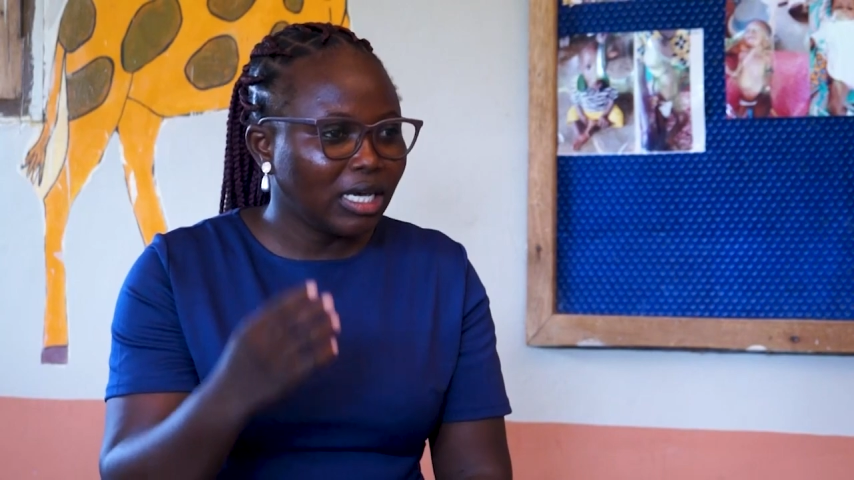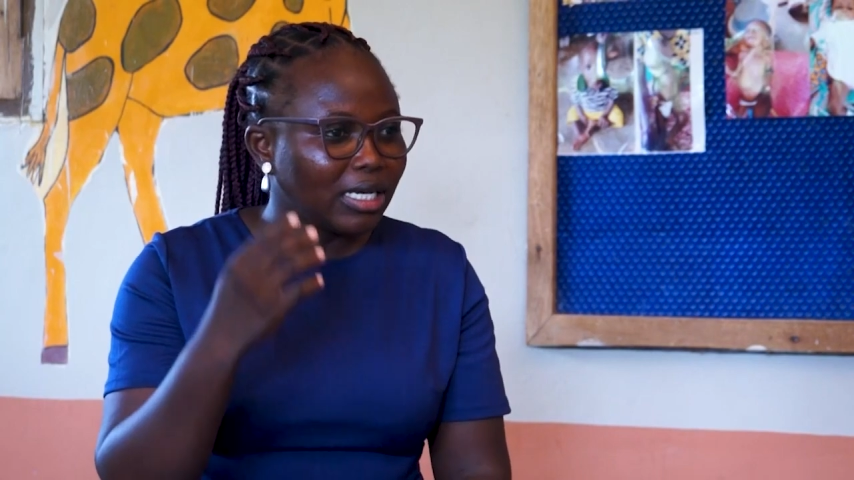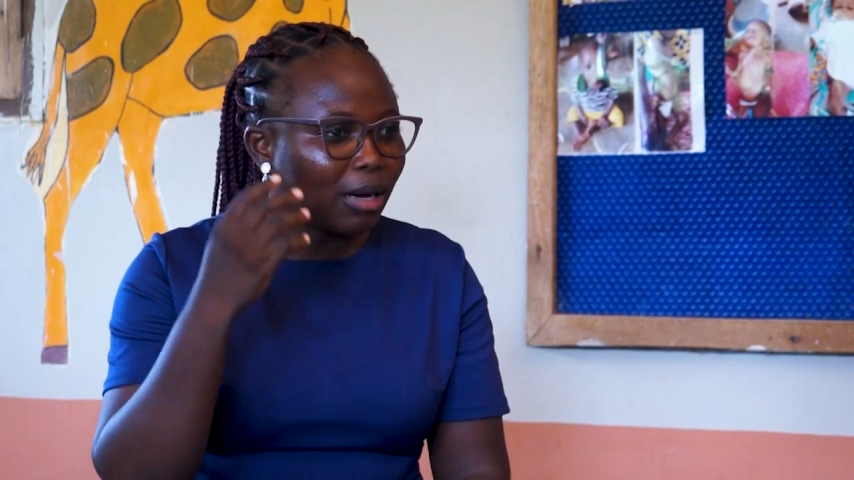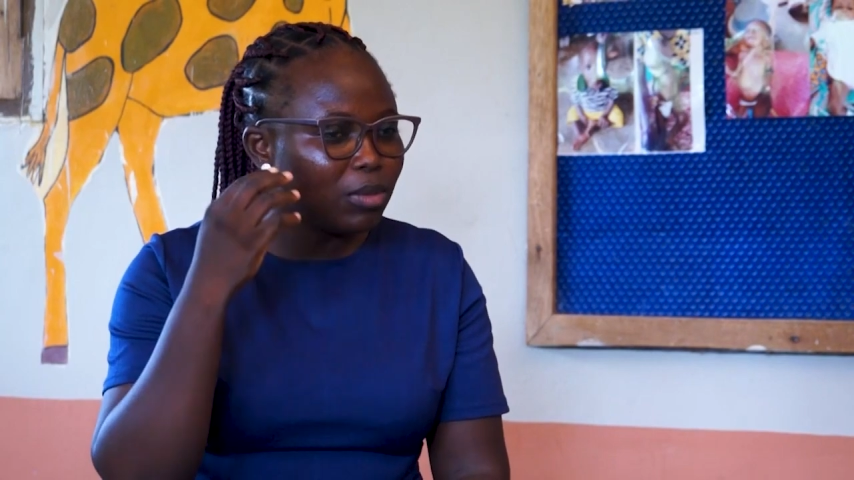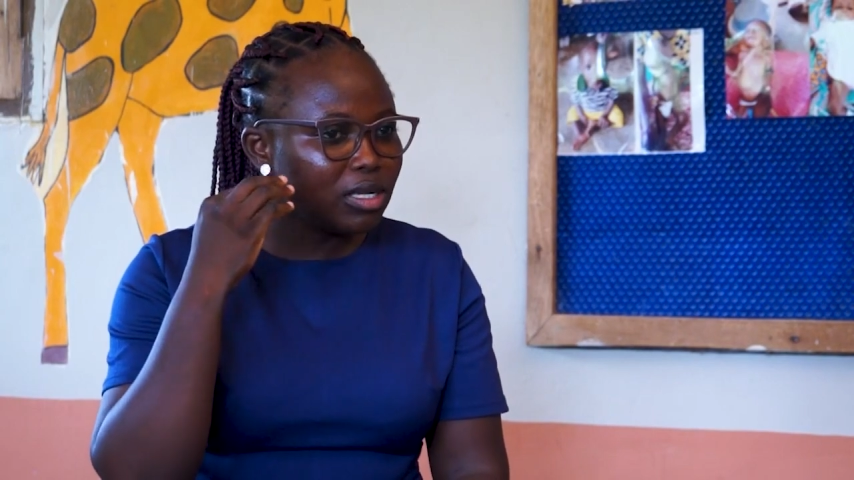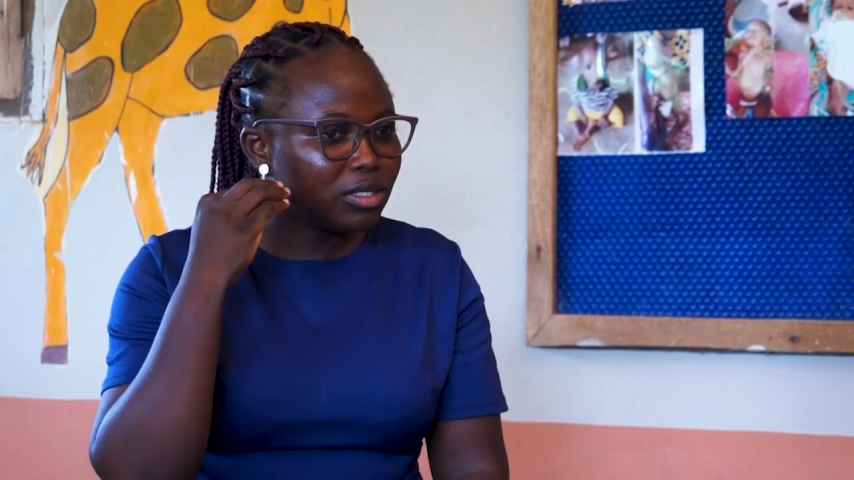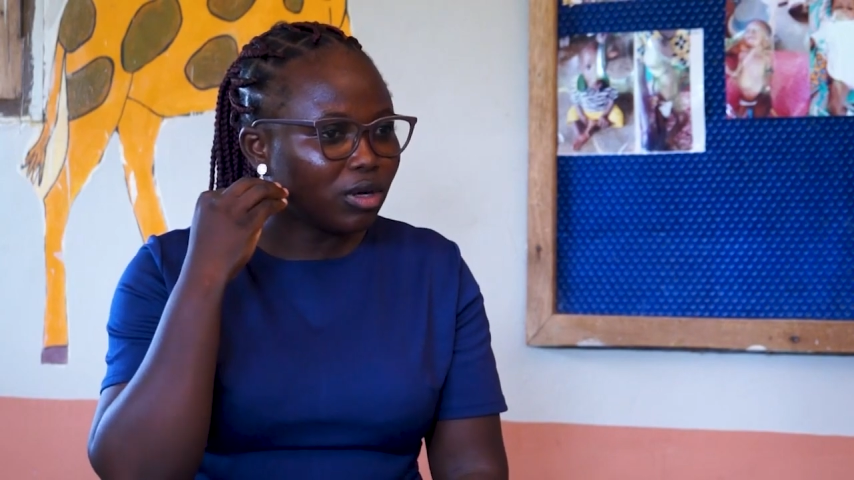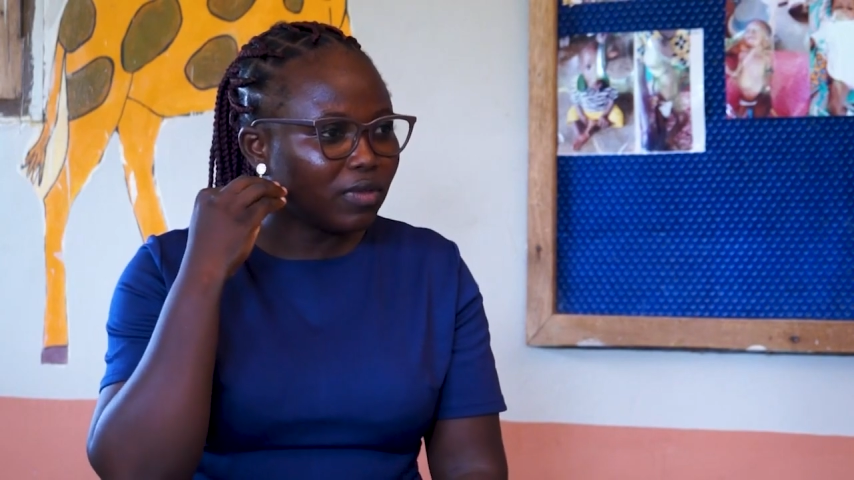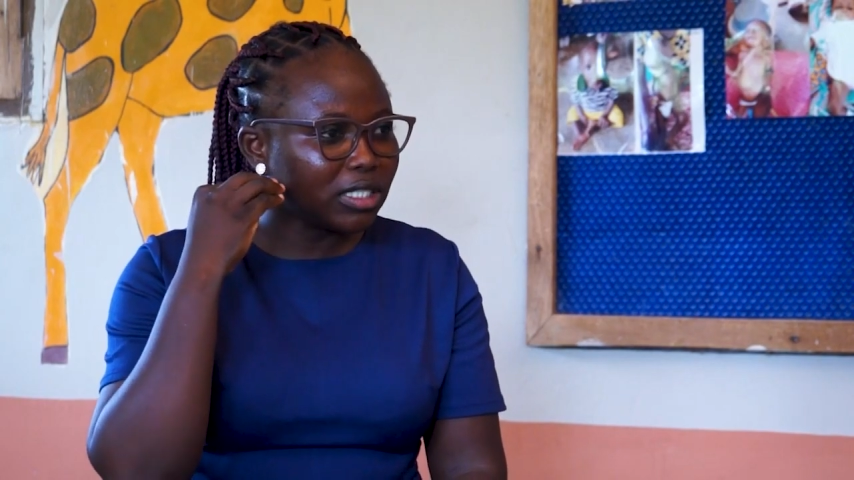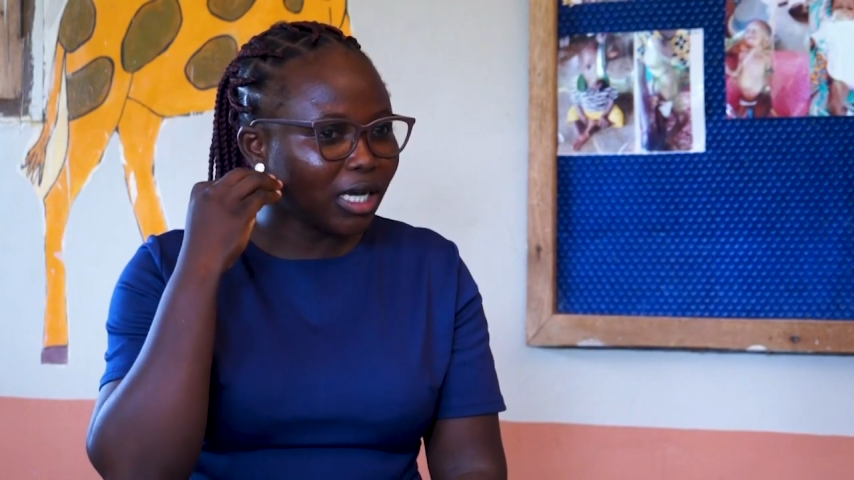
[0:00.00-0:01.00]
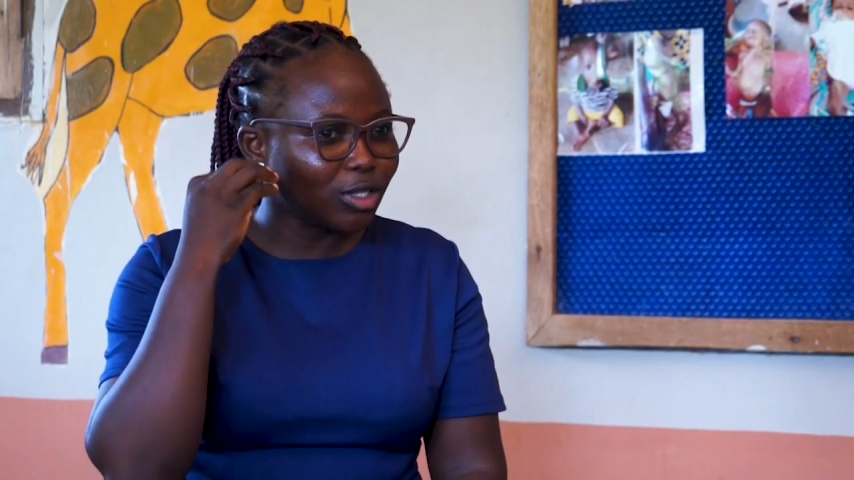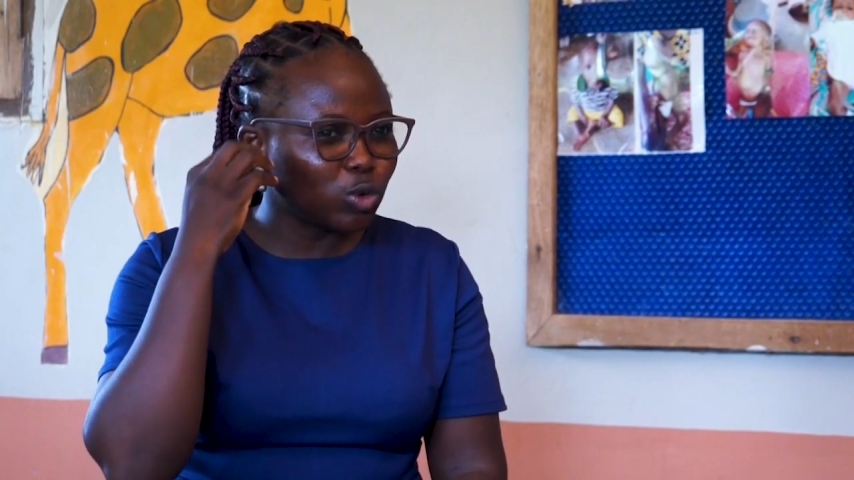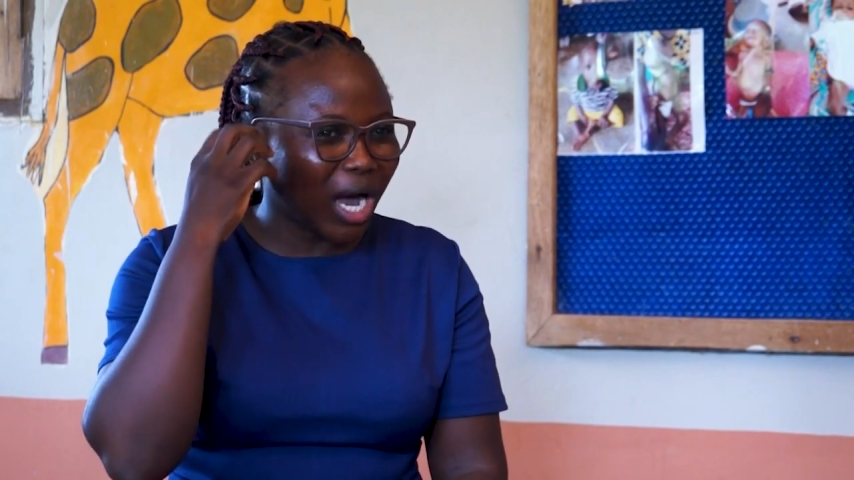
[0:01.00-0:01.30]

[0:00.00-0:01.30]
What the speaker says: the ability of the child to